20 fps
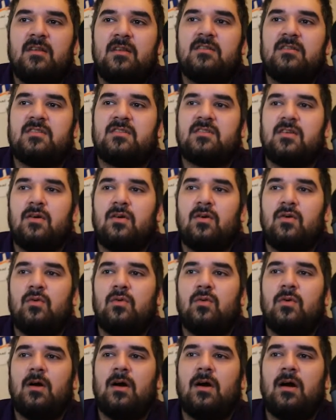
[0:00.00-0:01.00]

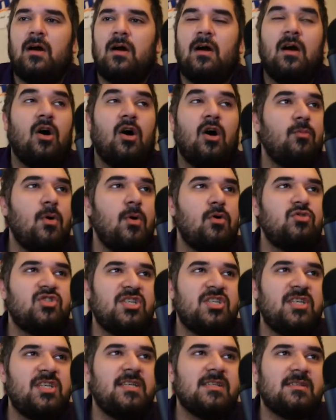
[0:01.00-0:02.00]
So
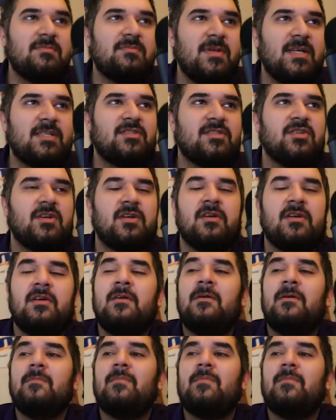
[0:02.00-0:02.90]
homogeneous mixture.